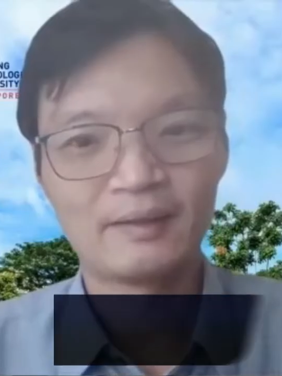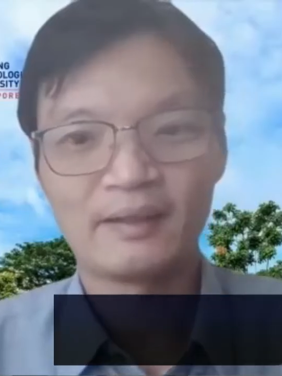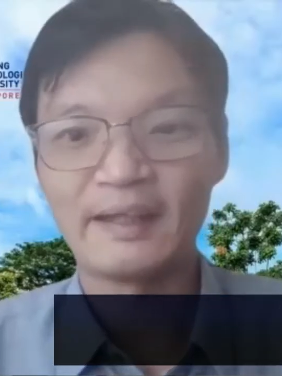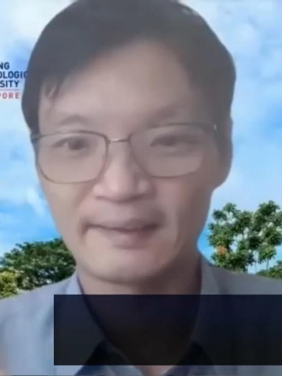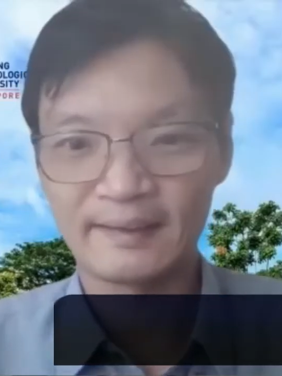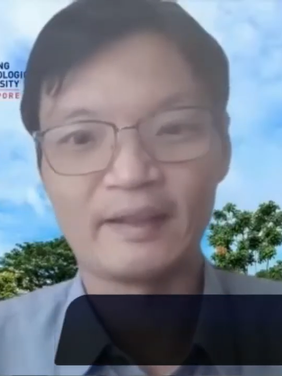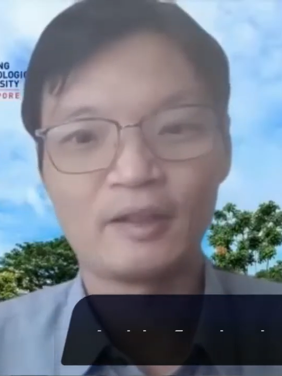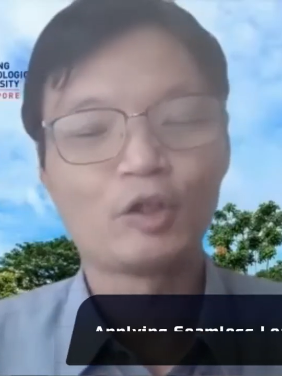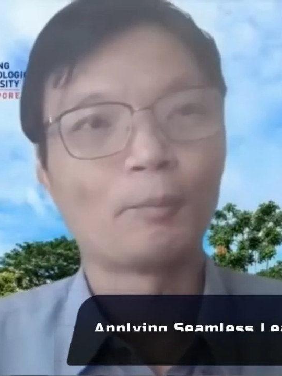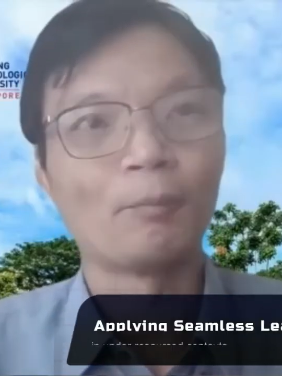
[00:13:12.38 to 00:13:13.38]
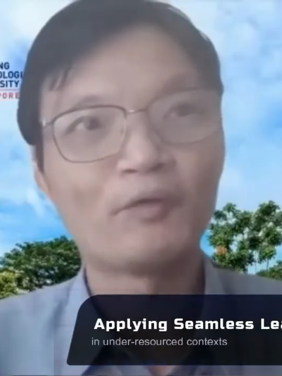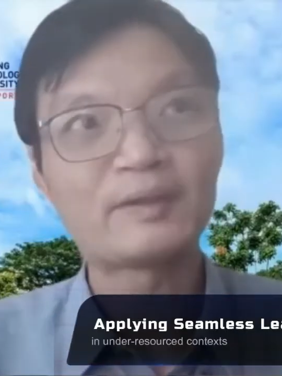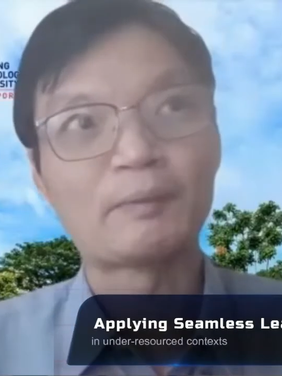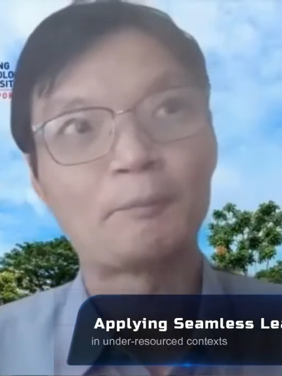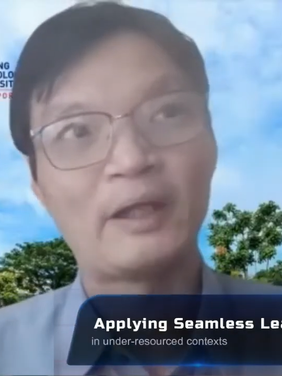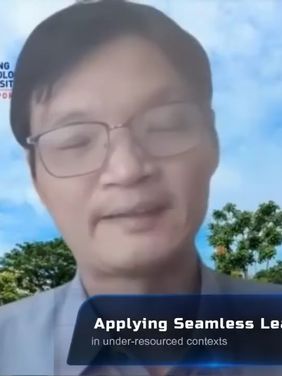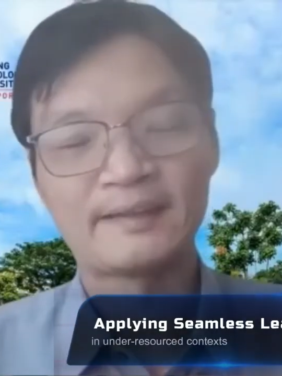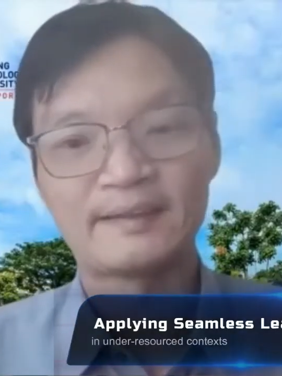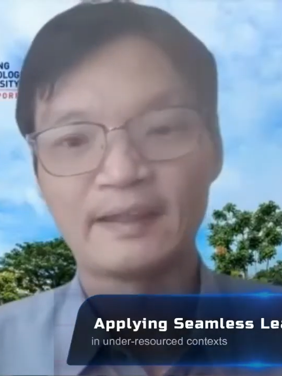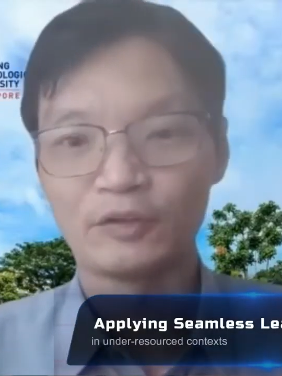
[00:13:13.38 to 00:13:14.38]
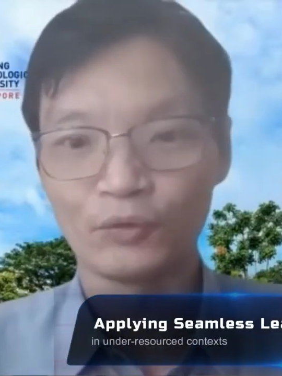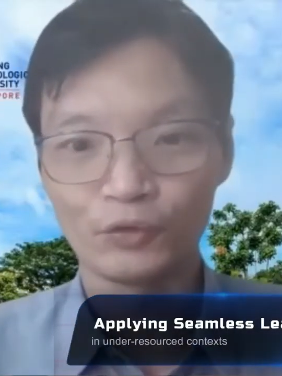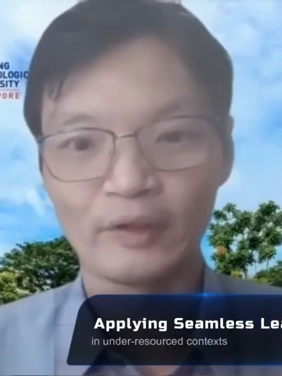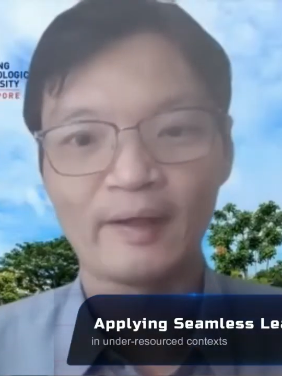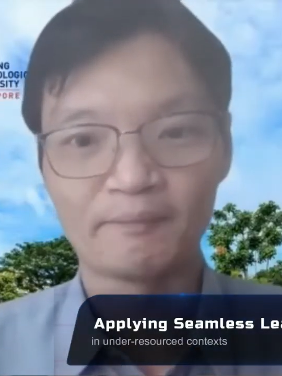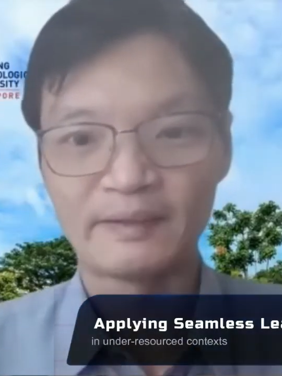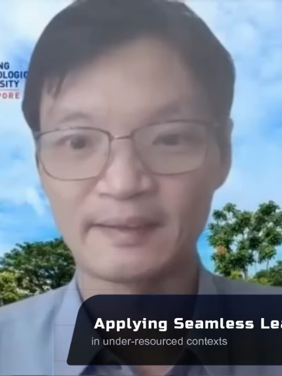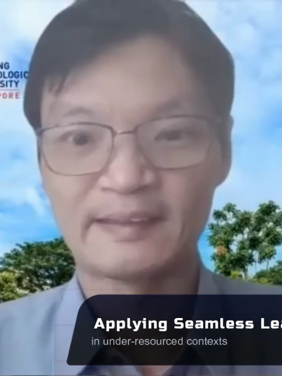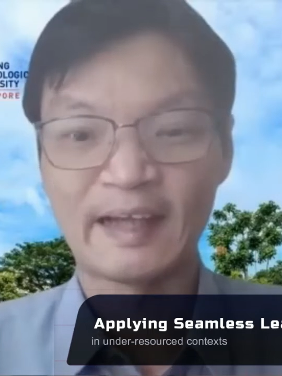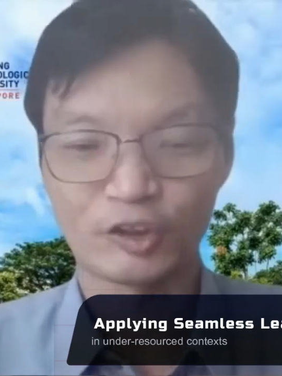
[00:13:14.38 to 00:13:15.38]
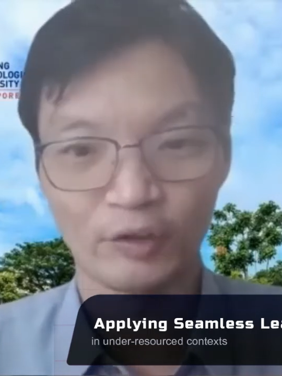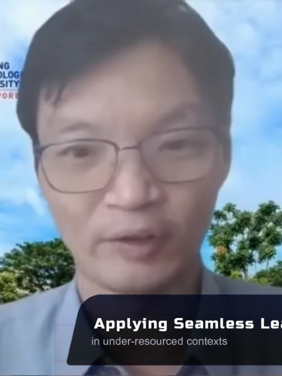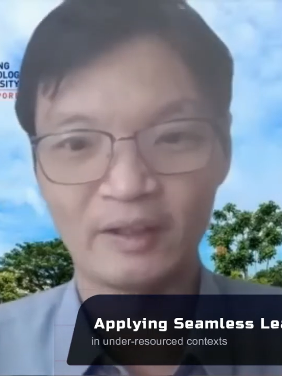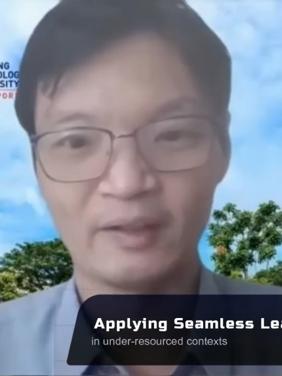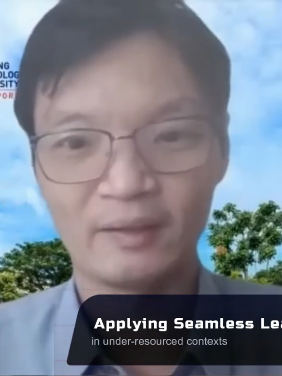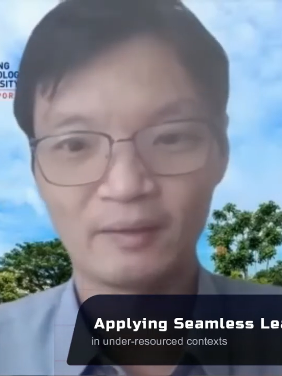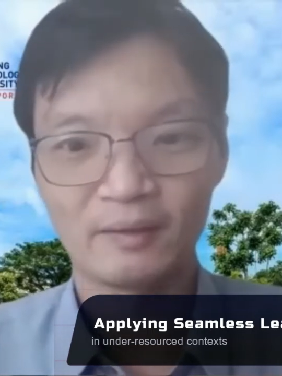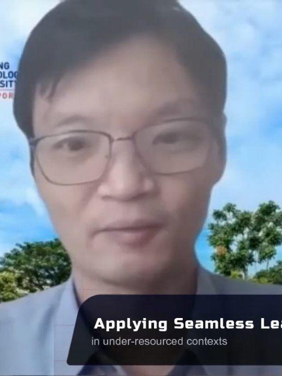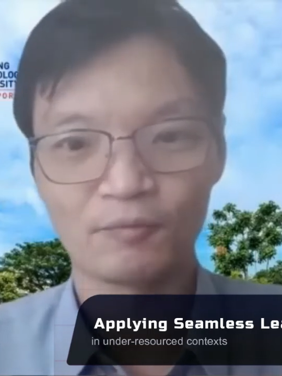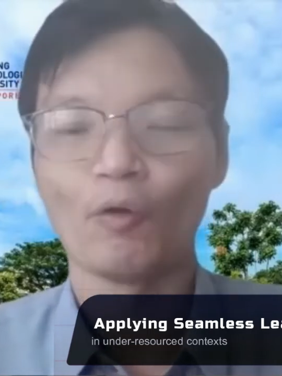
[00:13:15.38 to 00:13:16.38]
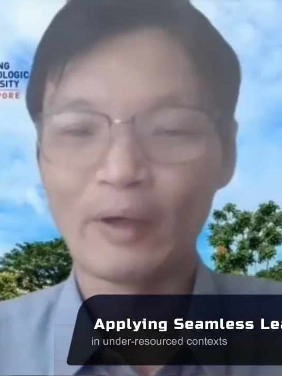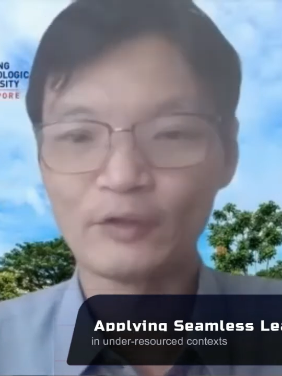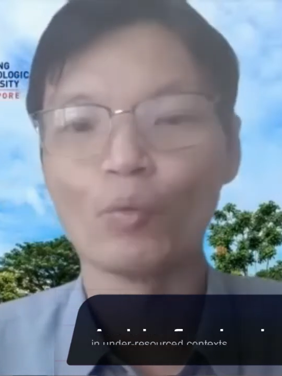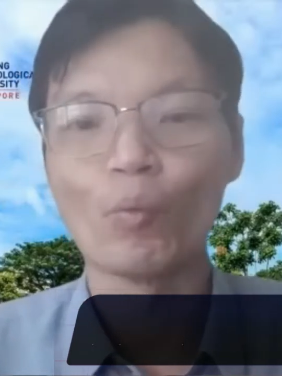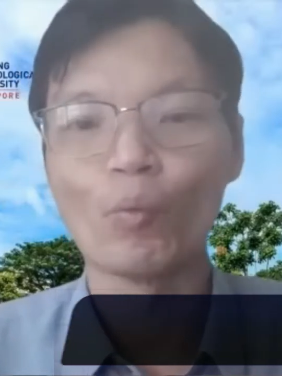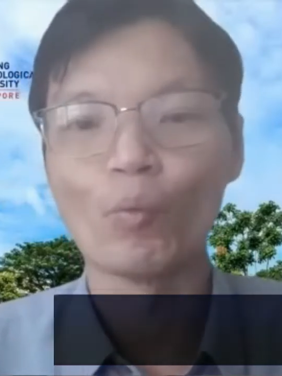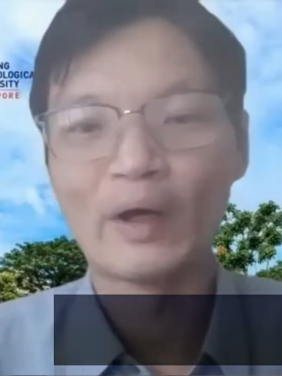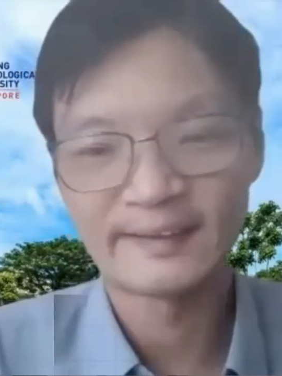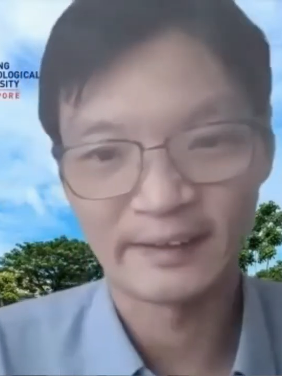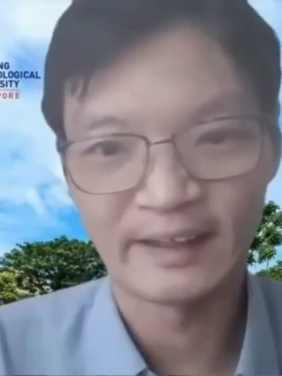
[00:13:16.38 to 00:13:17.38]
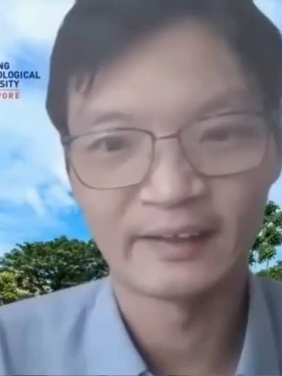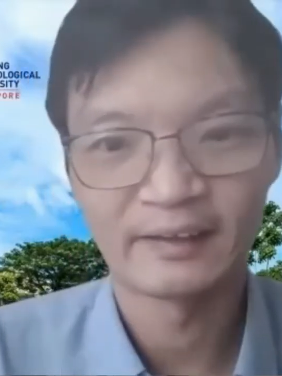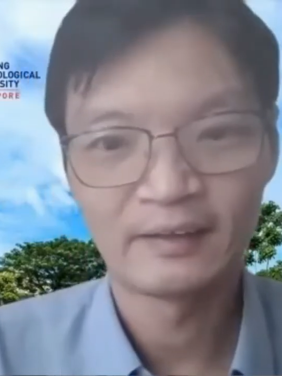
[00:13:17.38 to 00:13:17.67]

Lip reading: Let's say most of the places, they do not have this luxury for one-to-one setting.